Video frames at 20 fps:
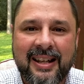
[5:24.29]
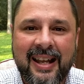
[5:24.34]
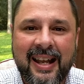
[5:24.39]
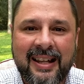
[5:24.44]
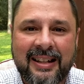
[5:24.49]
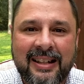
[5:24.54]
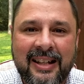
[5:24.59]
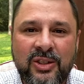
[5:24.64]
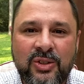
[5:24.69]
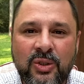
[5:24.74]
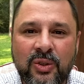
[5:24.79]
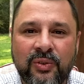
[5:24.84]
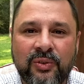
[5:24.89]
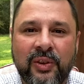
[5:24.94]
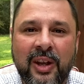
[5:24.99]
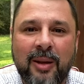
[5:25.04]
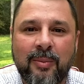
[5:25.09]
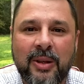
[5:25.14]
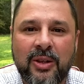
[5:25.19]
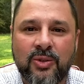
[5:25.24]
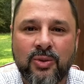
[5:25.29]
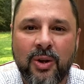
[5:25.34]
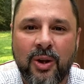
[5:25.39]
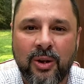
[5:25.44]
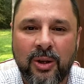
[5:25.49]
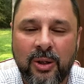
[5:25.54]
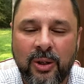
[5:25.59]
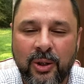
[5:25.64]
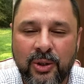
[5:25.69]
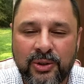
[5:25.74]
And let your family
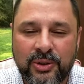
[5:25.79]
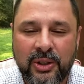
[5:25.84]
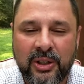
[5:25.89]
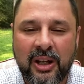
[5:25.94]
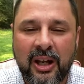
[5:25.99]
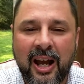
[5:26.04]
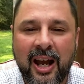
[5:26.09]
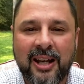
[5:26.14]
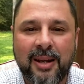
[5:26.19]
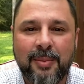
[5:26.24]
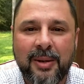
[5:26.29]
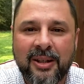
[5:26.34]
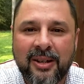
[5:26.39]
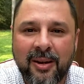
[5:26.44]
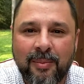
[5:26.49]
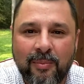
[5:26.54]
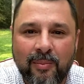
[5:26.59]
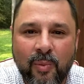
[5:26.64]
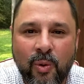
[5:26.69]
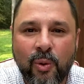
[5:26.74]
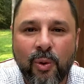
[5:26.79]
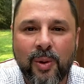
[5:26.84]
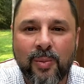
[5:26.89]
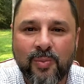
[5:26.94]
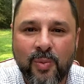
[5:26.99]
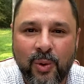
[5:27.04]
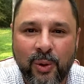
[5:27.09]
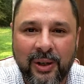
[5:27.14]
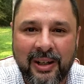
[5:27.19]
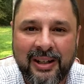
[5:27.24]
draw close to God and become more
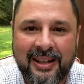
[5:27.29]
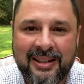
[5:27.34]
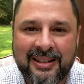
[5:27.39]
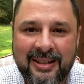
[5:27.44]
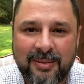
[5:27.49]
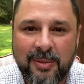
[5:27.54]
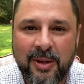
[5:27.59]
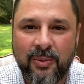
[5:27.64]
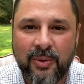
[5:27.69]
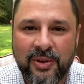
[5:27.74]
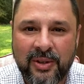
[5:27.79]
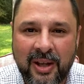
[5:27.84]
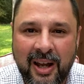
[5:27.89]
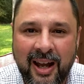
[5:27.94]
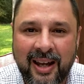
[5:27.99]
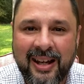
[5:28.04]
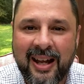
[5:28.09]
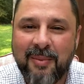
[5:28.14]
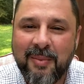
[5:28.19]
and more intimate with God.